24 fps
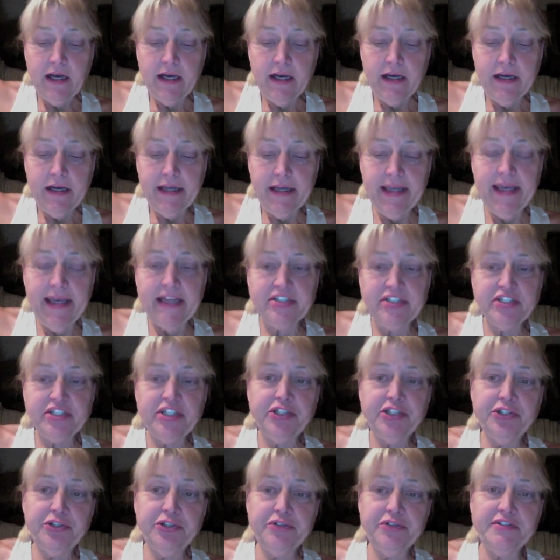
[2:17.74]
He
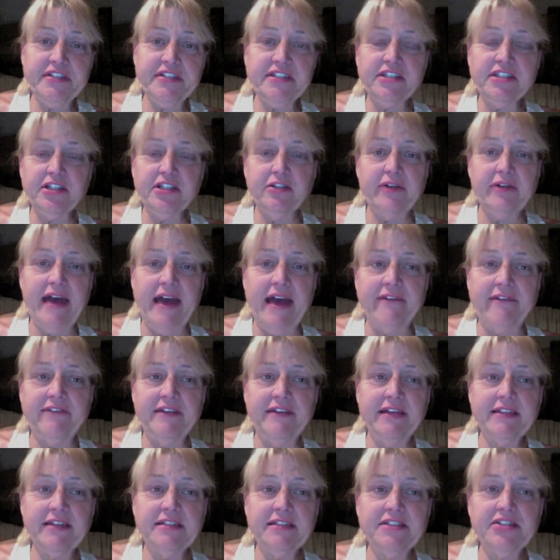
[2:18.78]
actually uses the
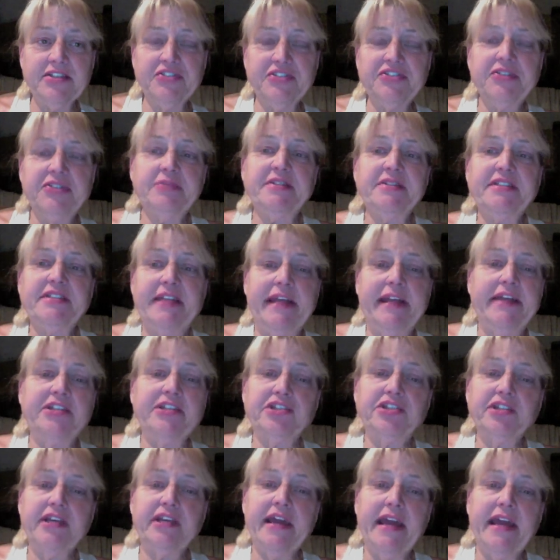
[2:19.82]
graphics to
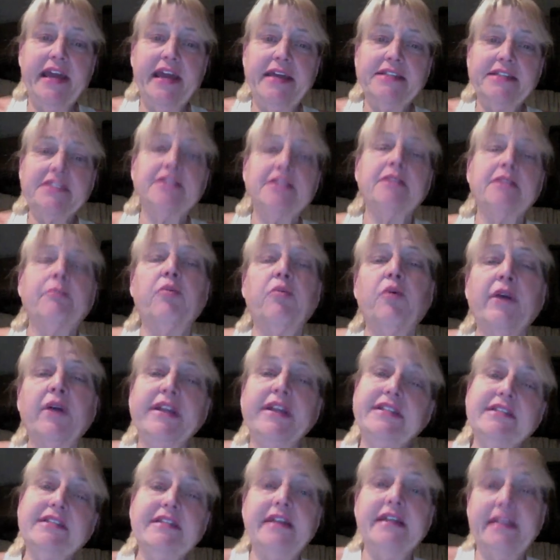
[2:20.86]
substantiate the
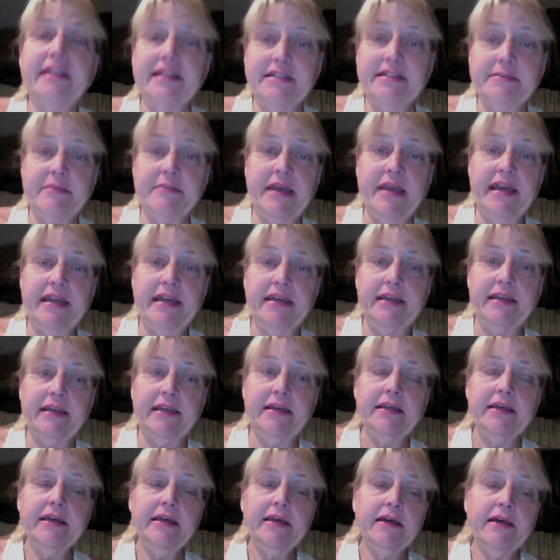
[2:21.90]
points that he's
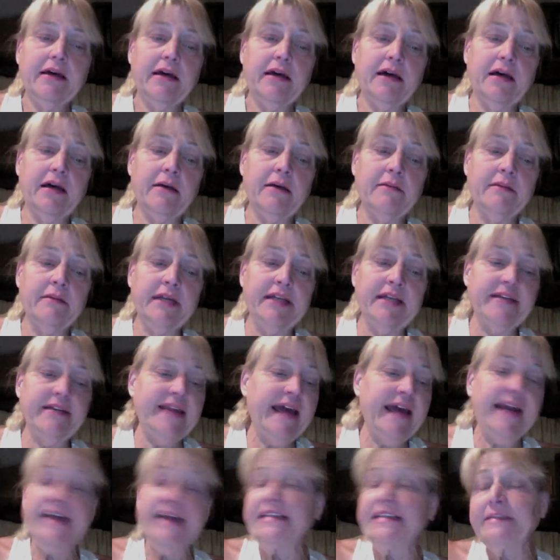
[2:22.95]
making. In
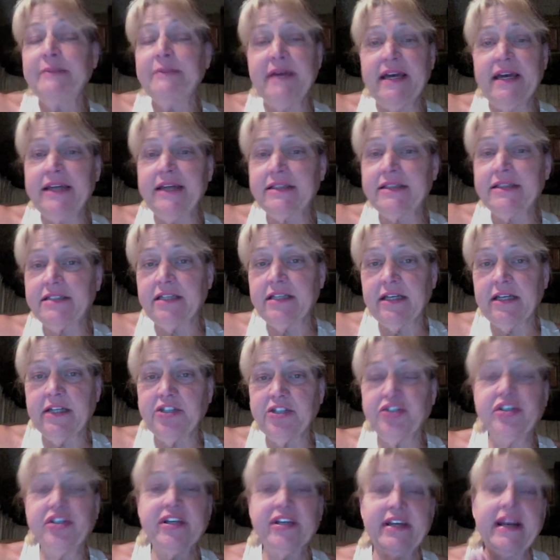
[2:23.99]
that aspect,
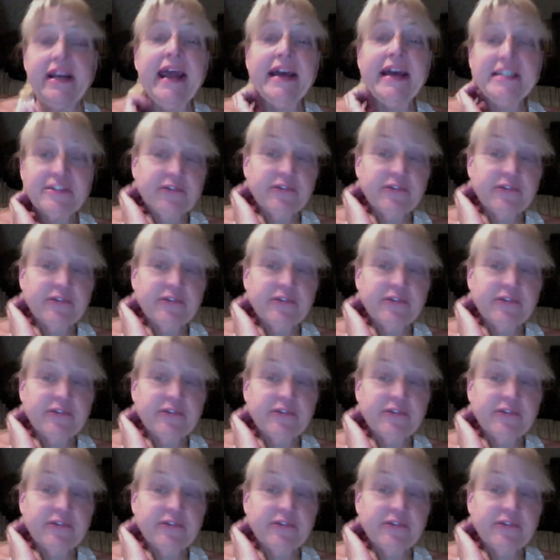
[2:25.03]
you couldn't ask for